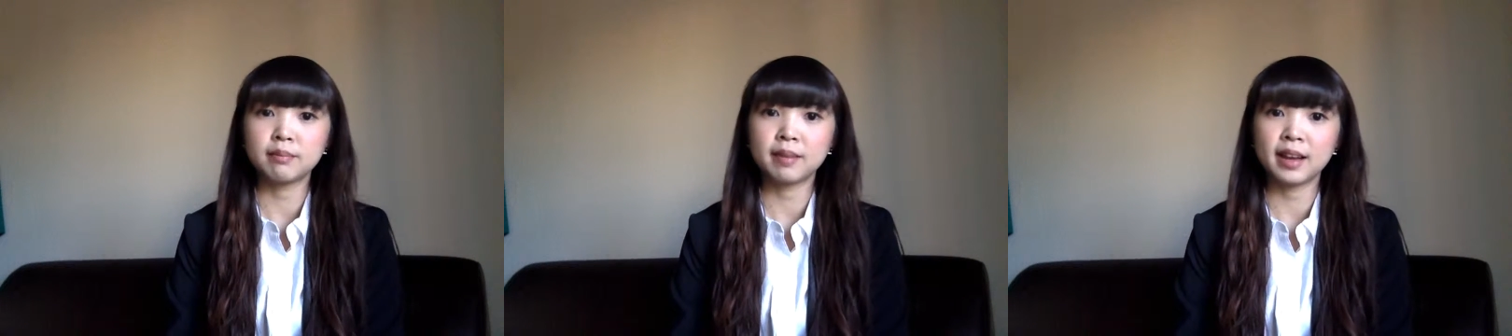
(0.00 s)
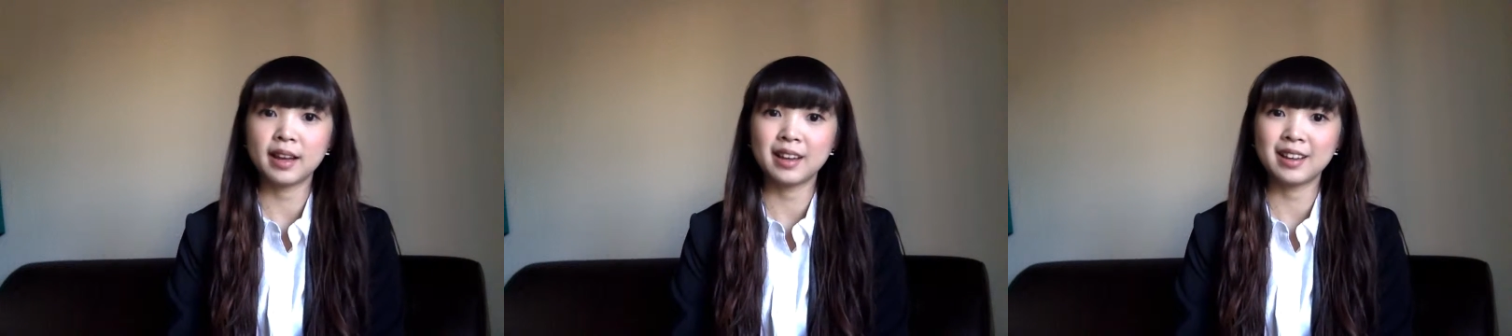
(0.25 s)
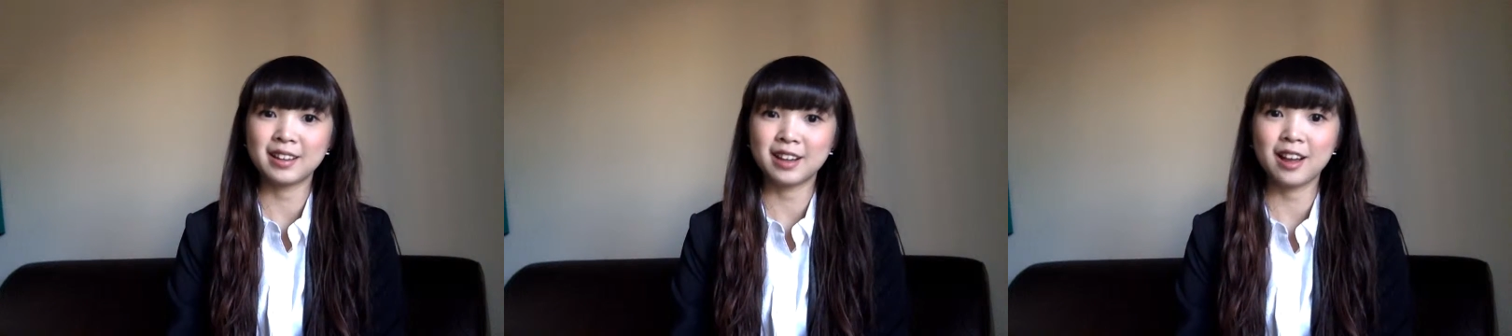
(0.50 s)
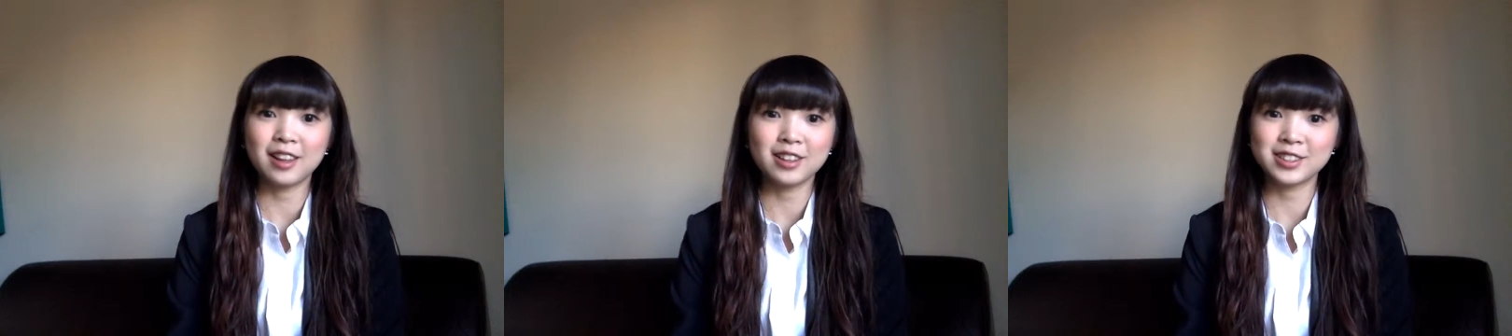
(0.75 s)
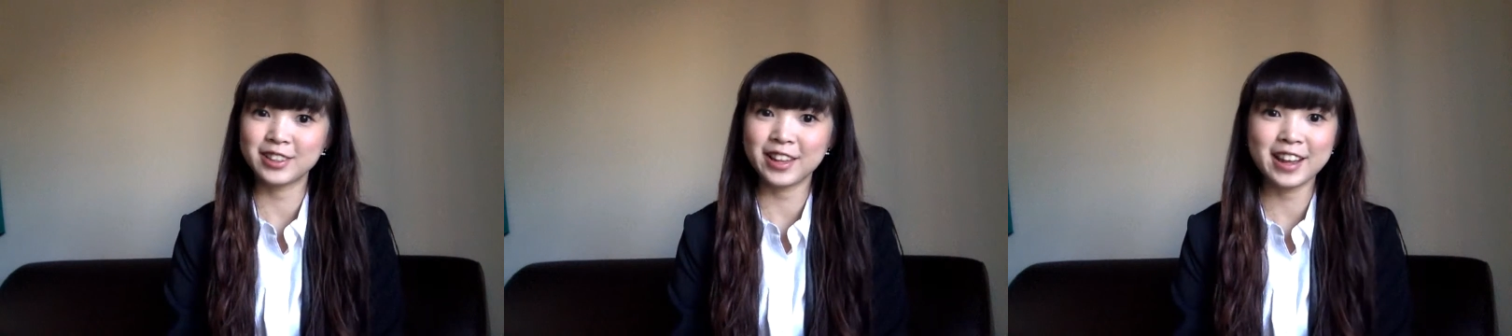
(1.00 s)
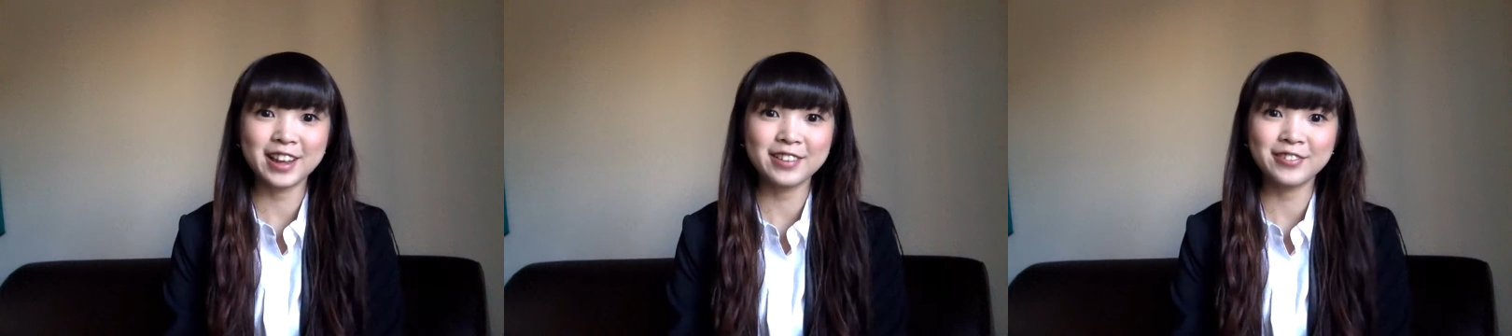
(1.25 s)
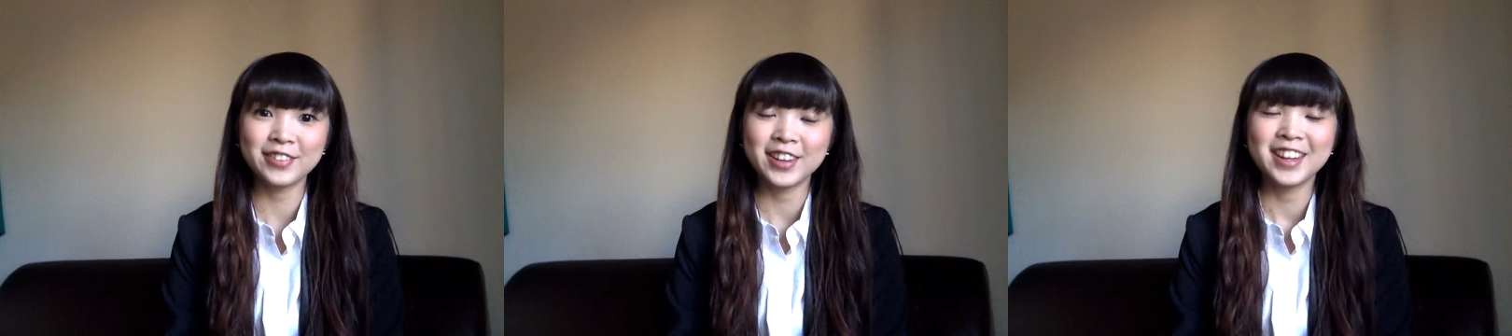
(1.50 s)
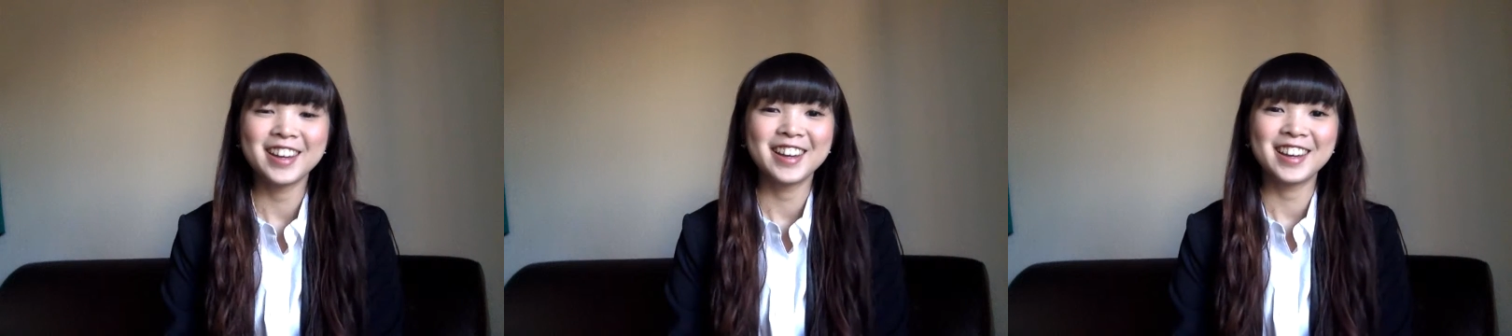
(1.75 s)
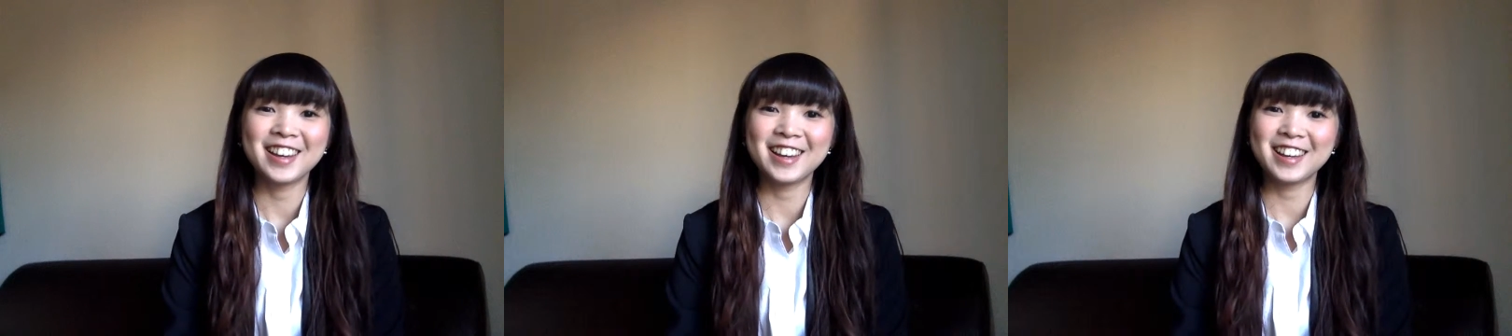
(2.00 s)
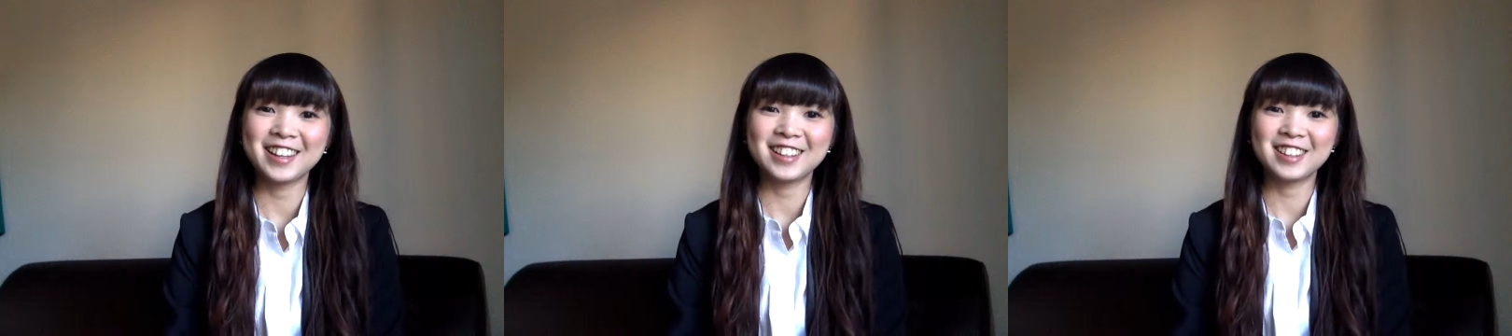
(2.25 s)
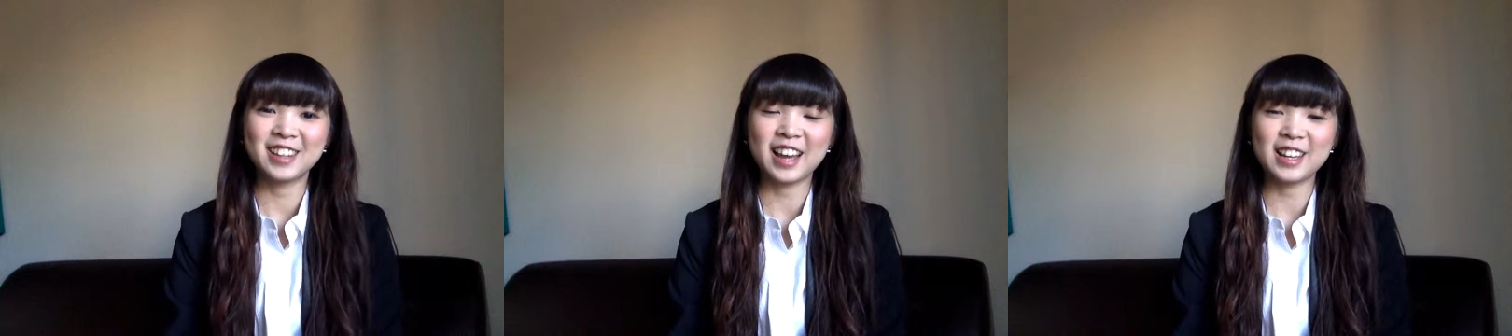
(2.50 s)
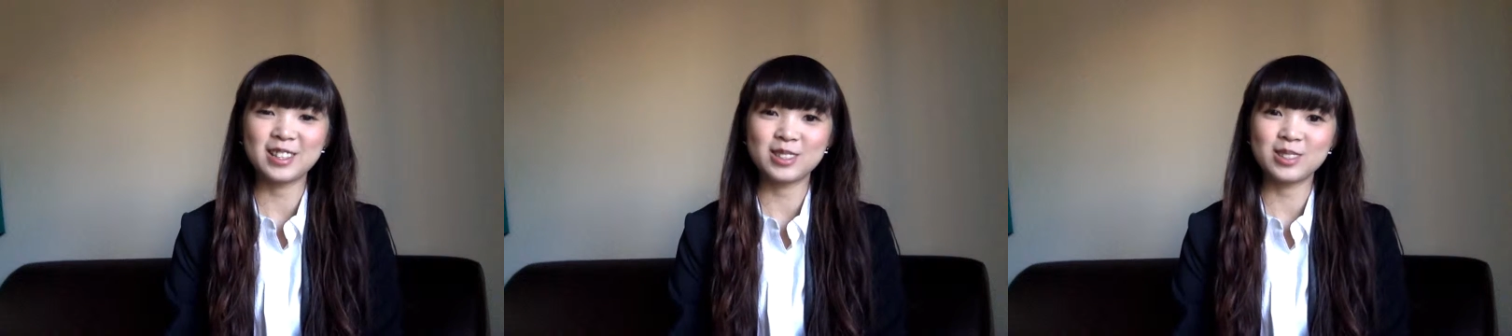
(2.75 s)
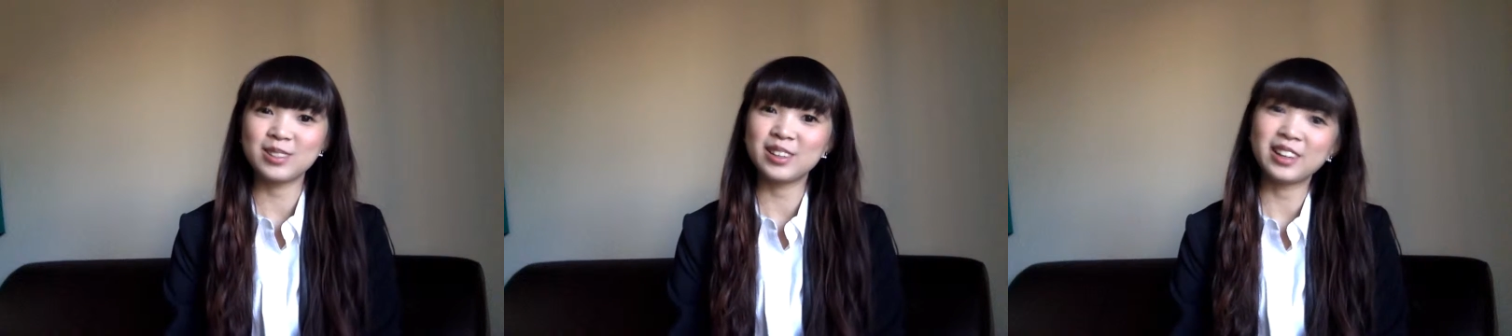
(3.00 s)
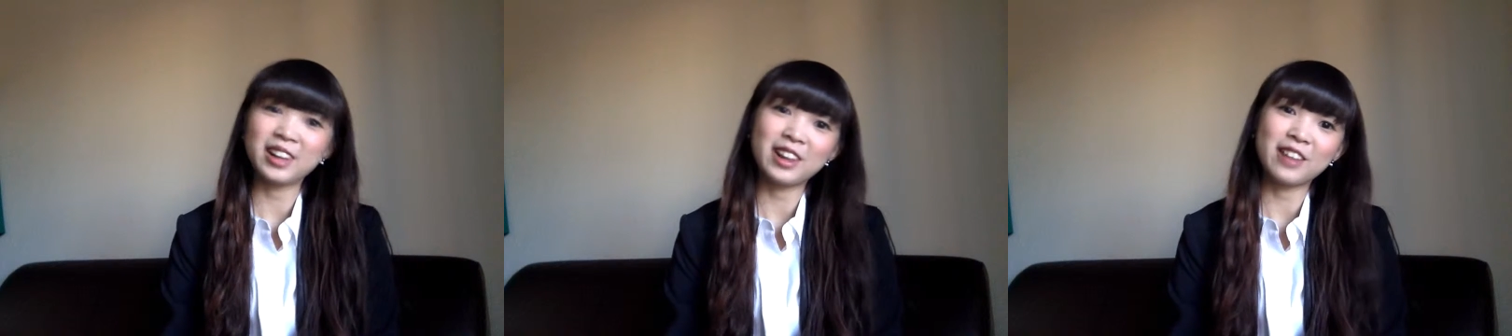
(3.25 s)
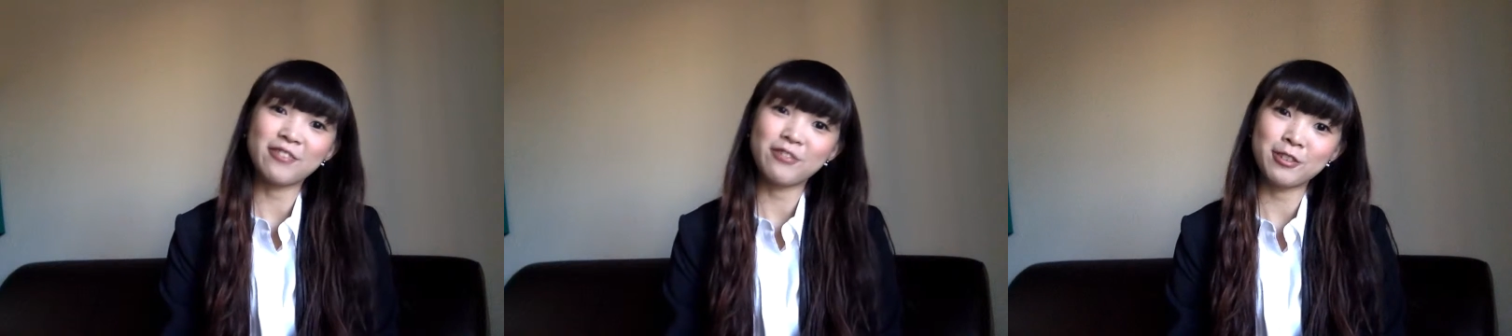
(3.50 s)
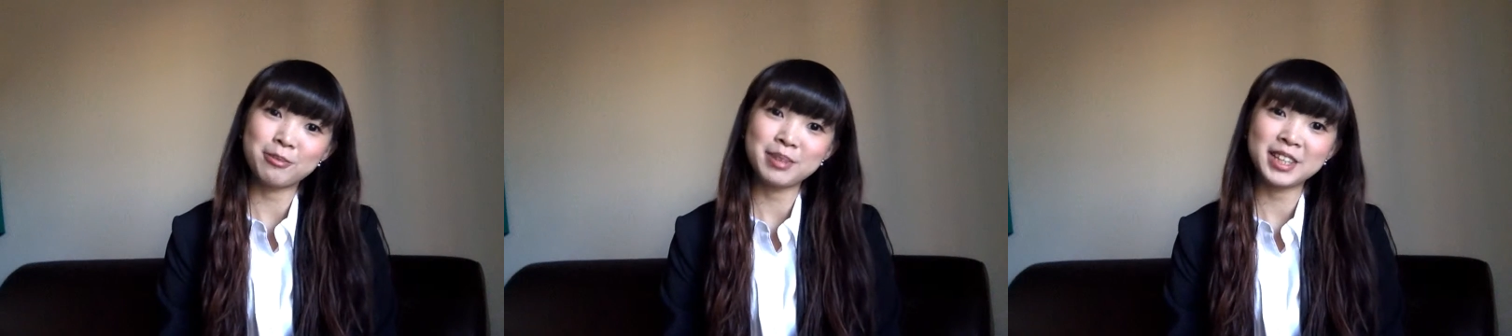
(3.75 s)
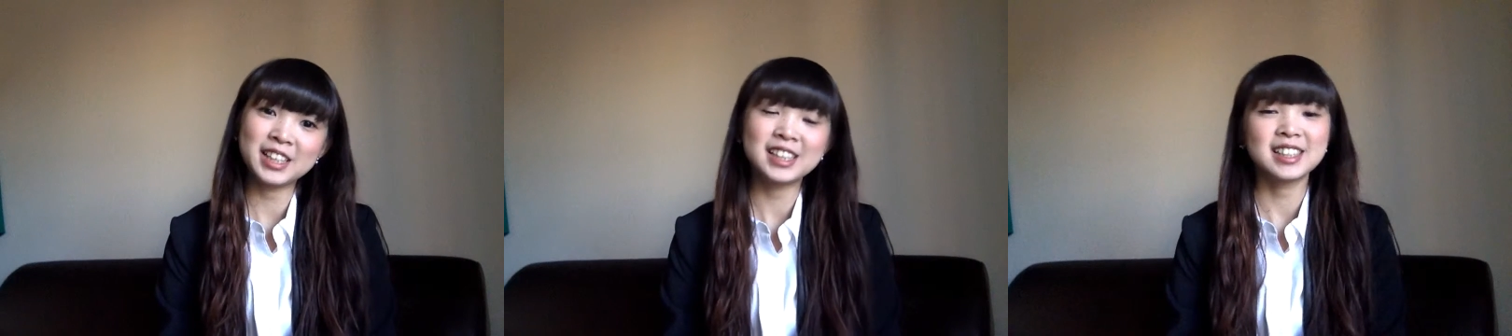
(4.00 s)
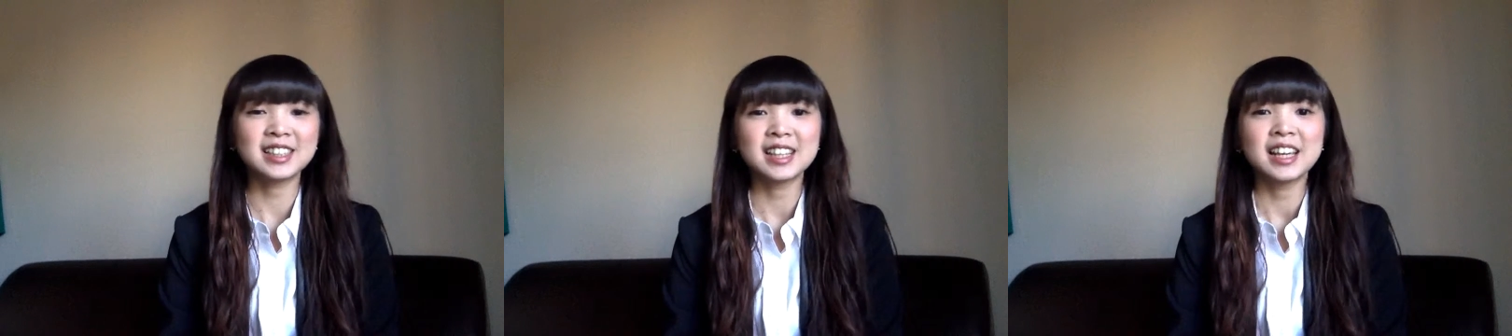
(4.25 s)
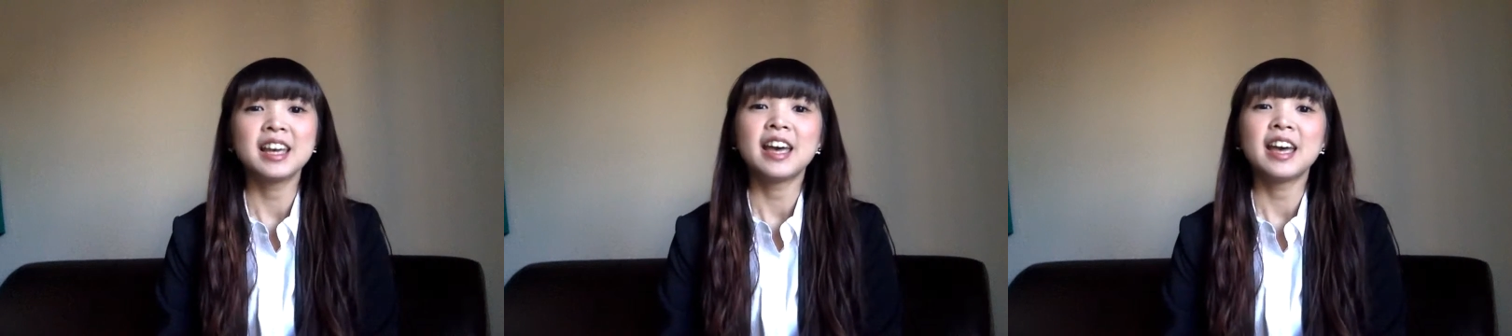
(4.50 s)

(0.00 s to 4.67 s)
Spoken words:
my college life, and I do a lot of filmings,